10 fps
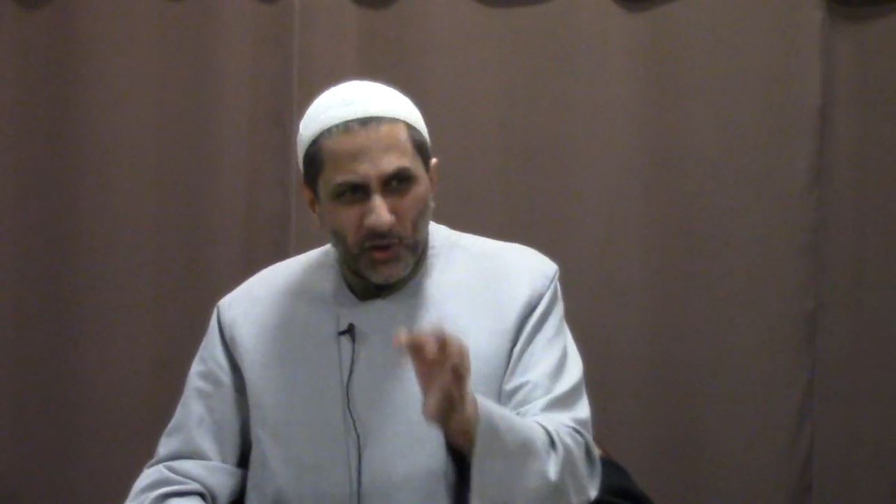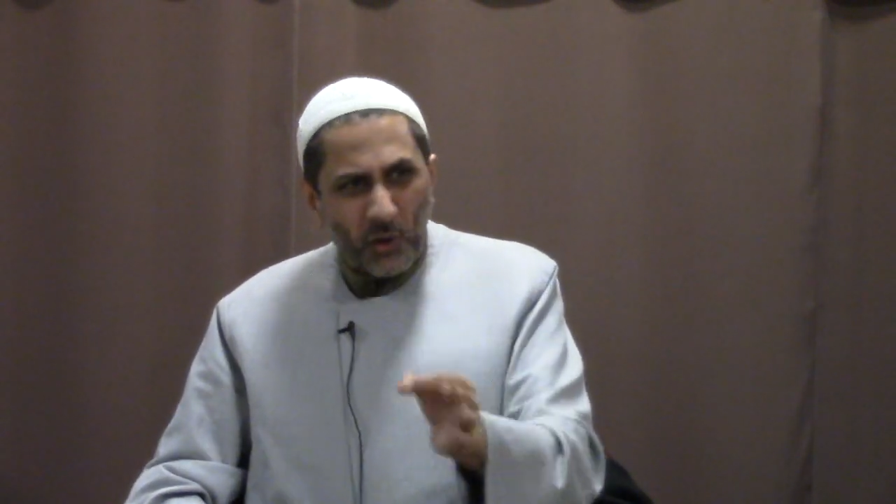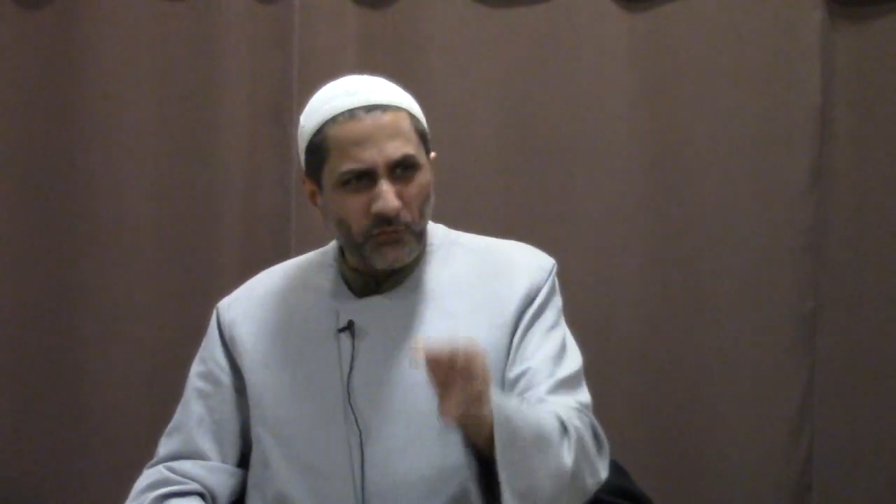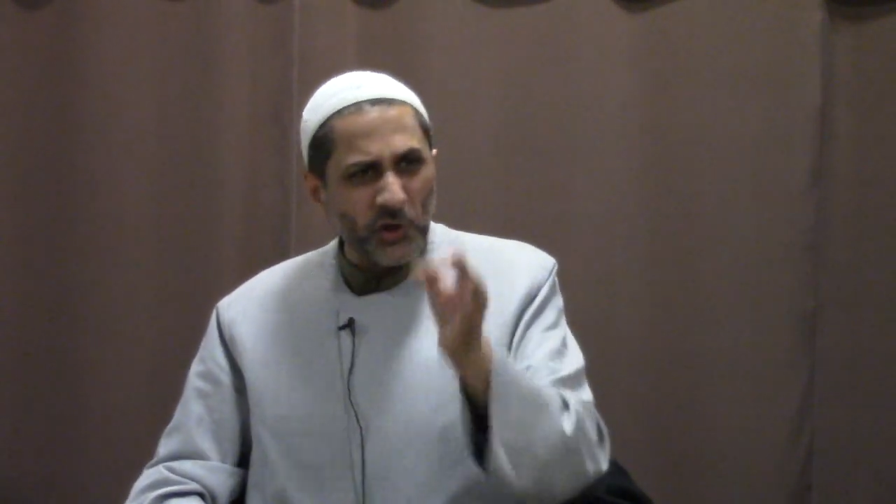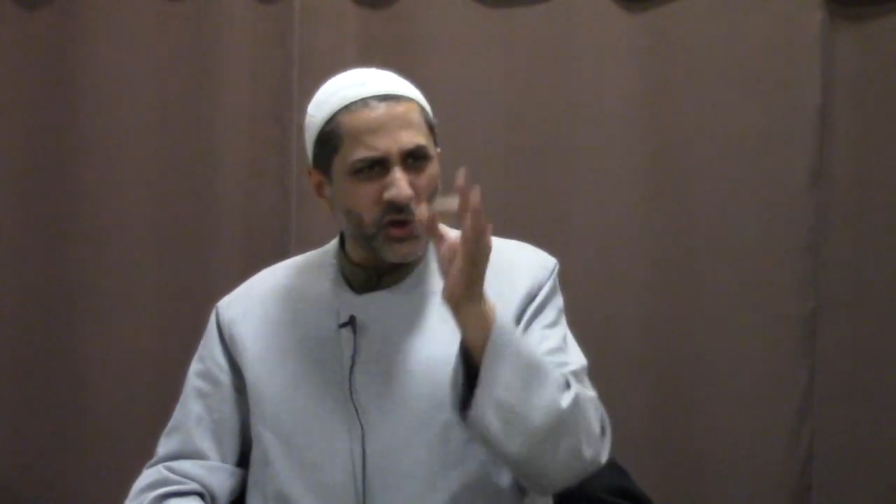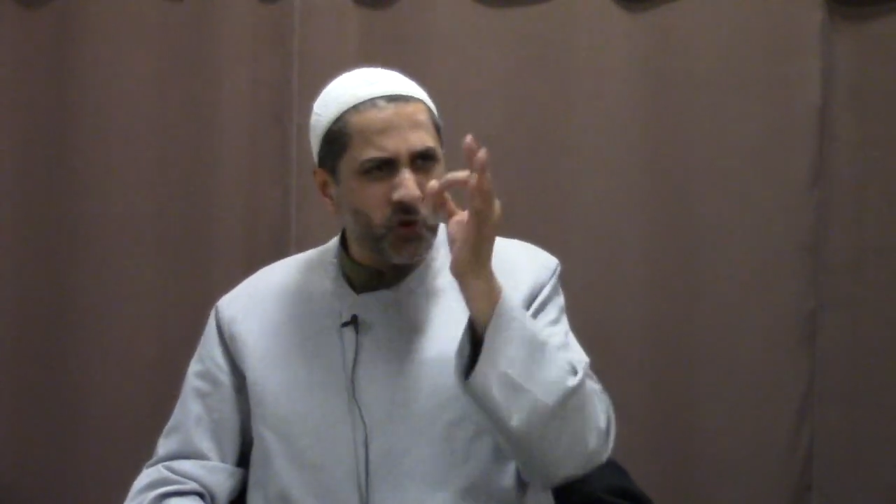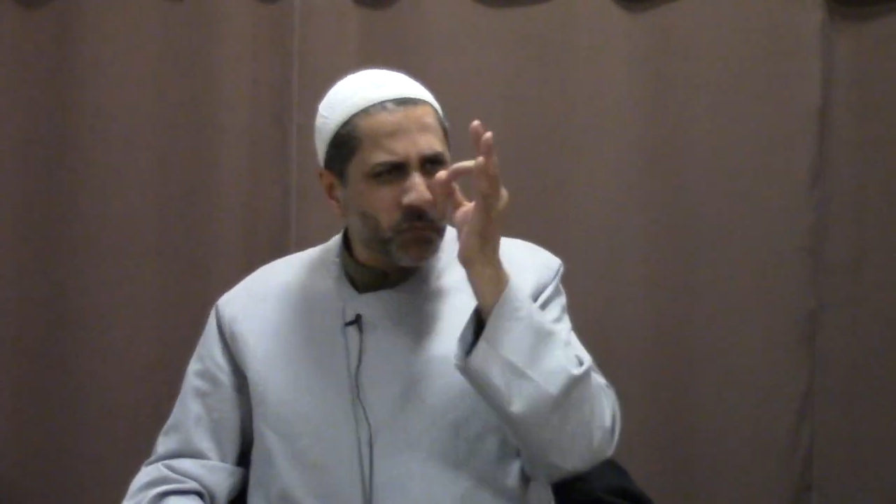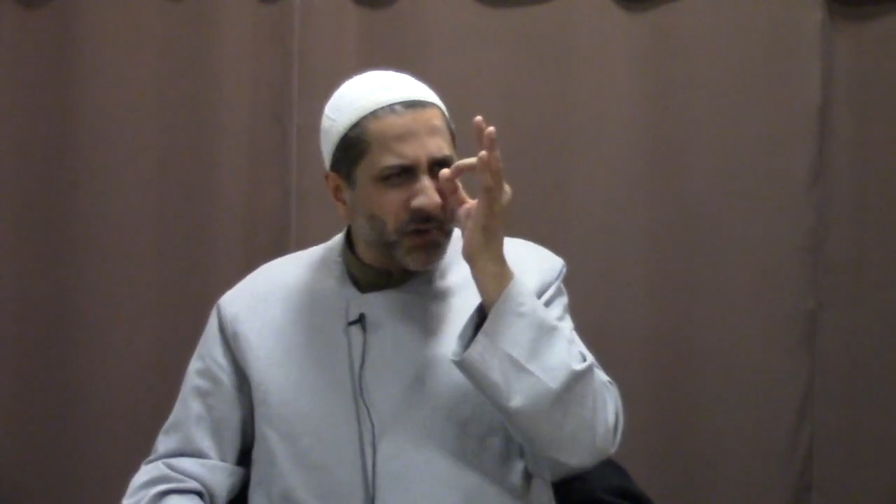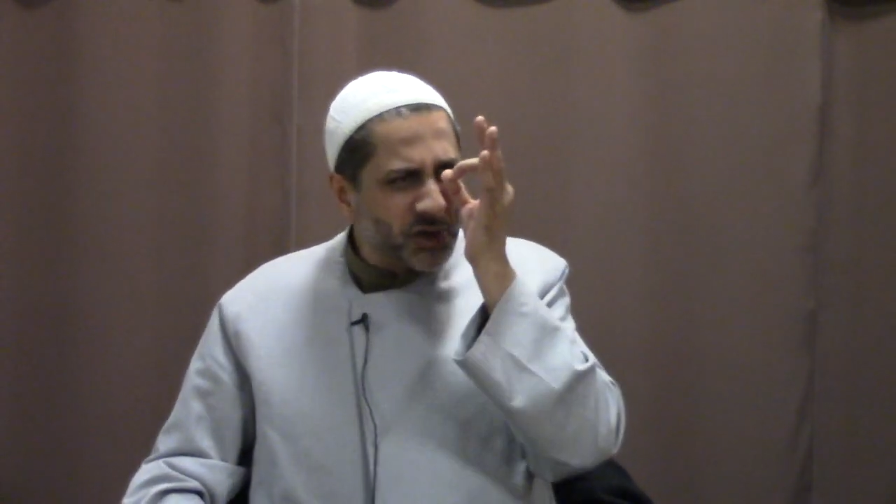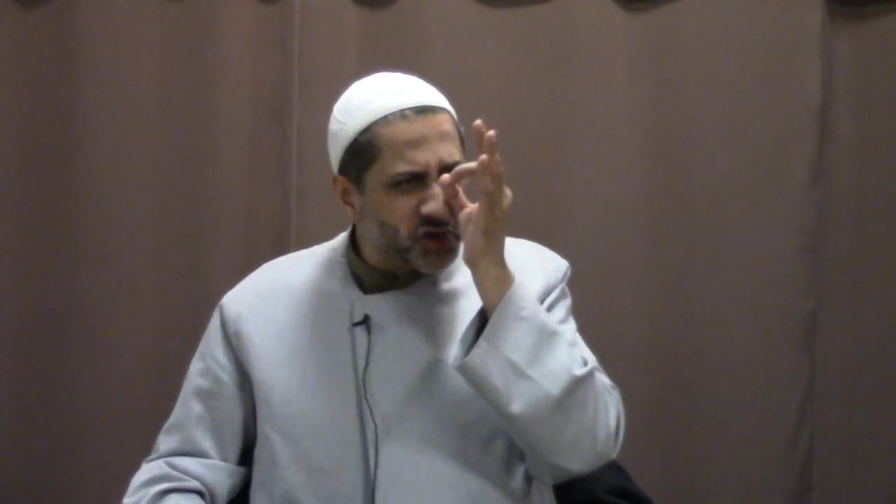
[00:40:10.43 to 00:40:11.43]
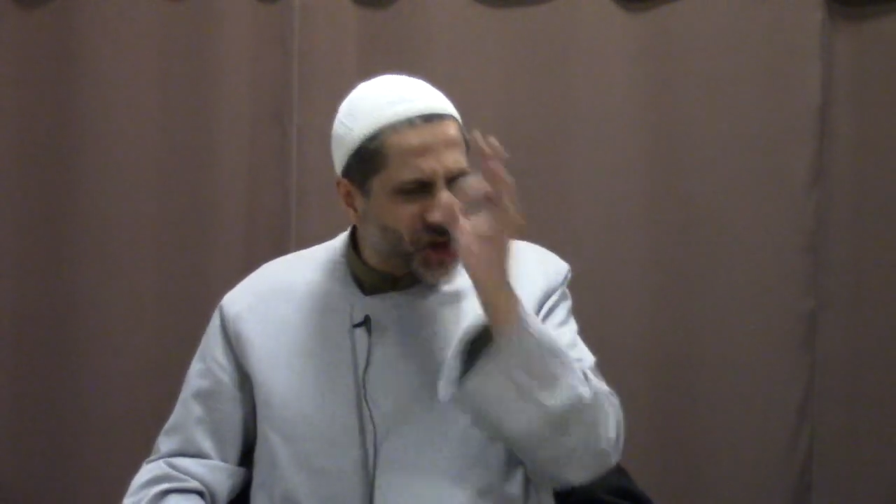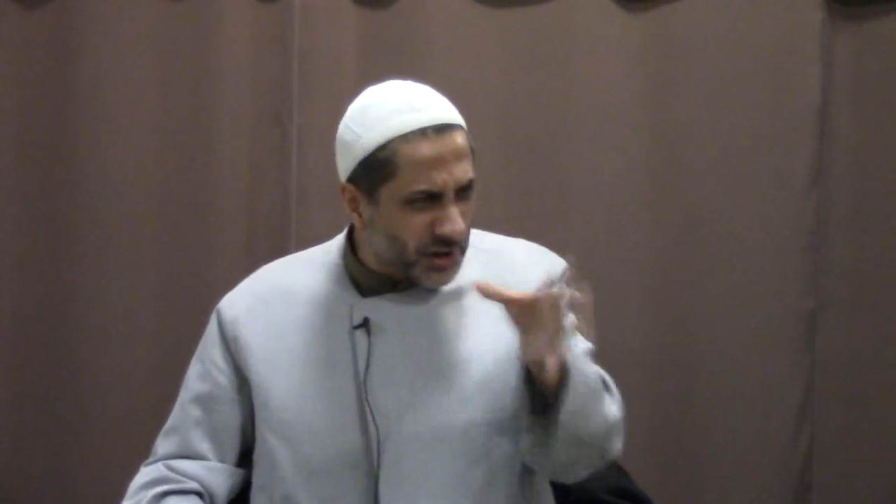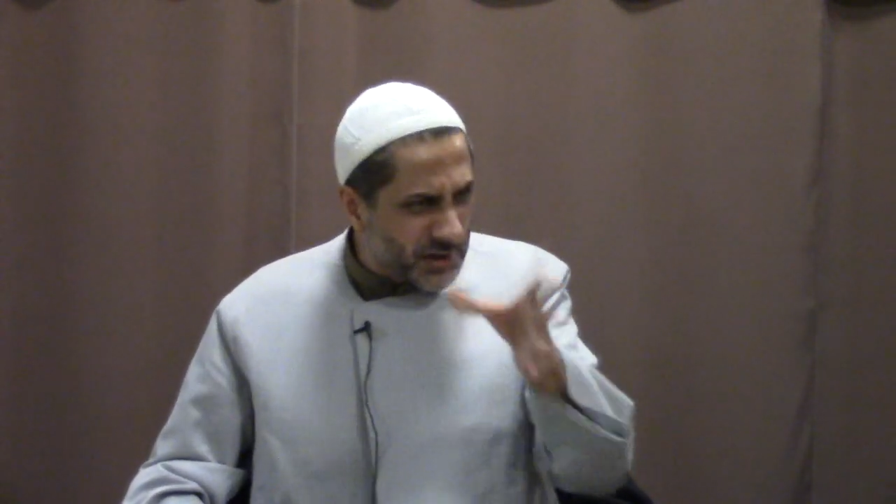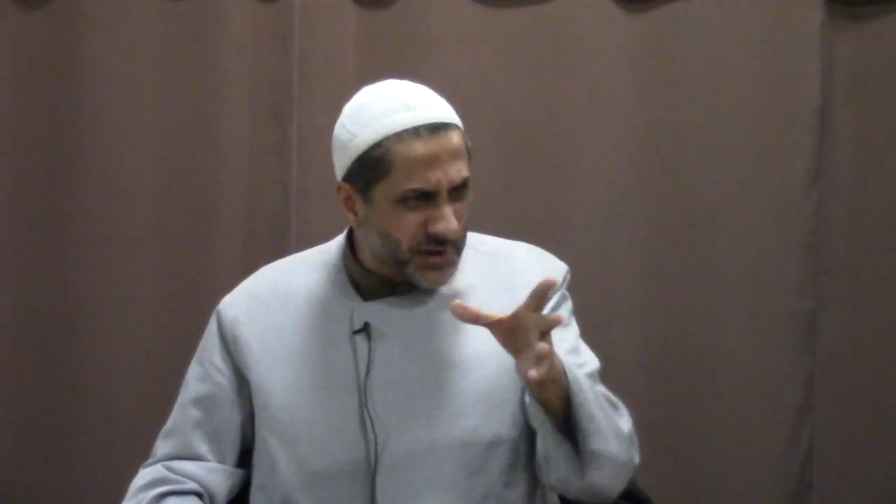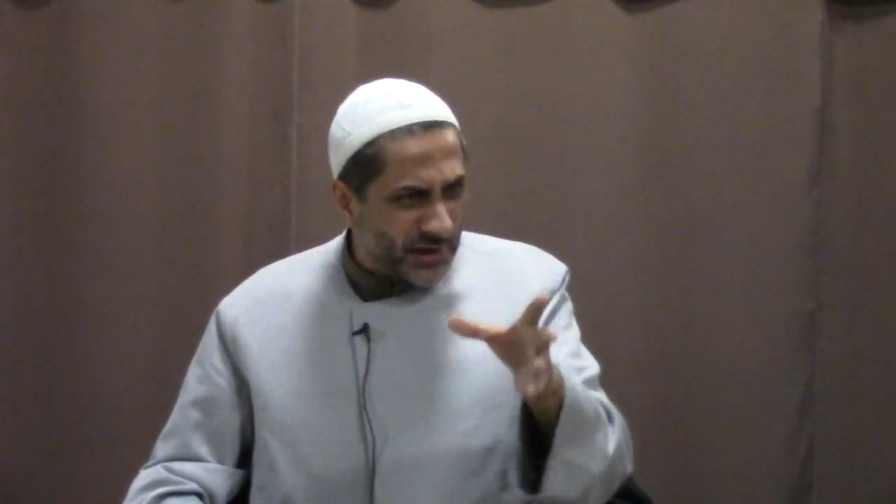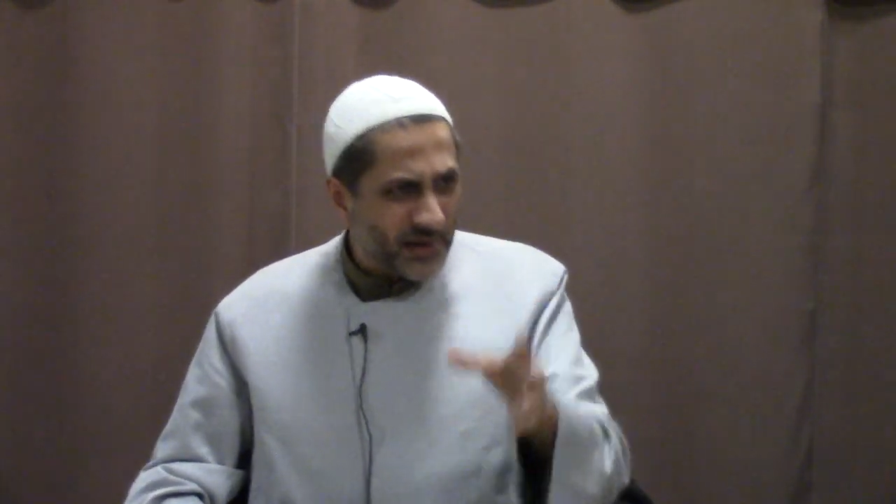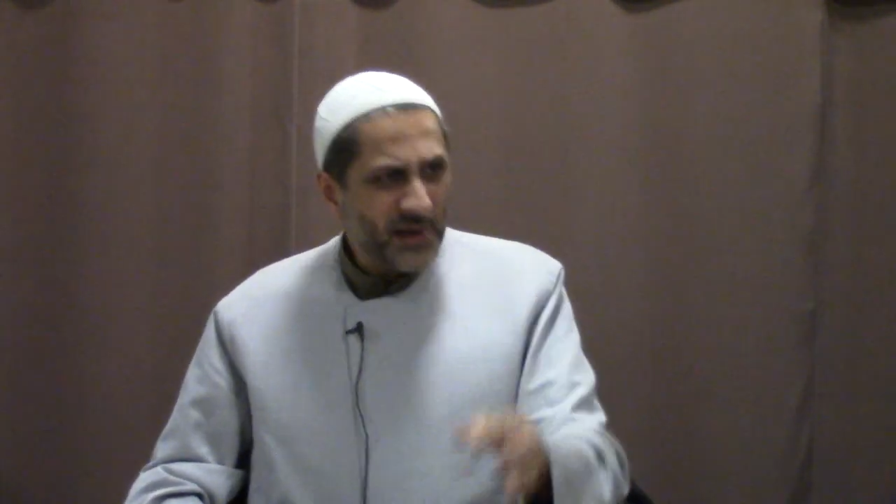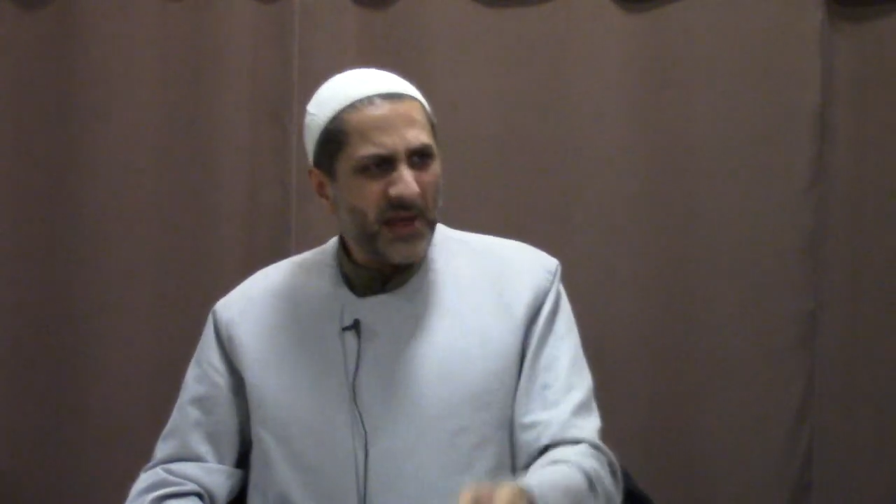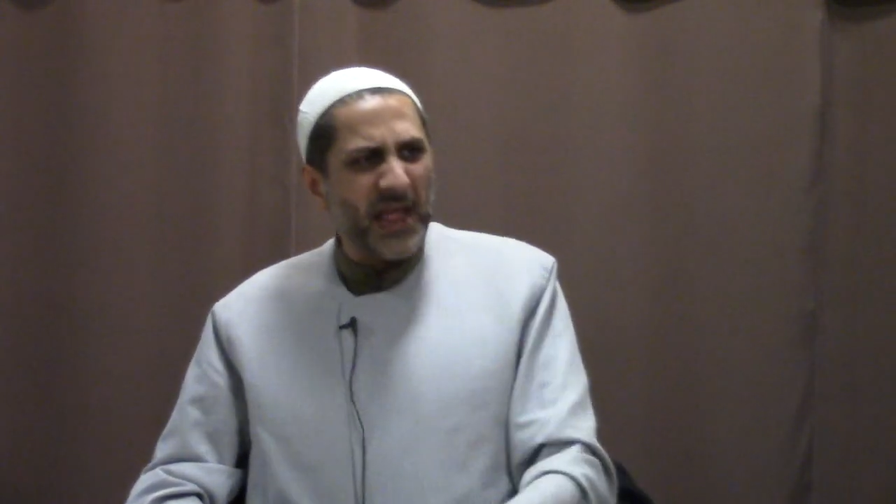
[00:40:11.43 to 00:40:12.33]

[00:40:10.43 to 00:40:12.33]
of the human journey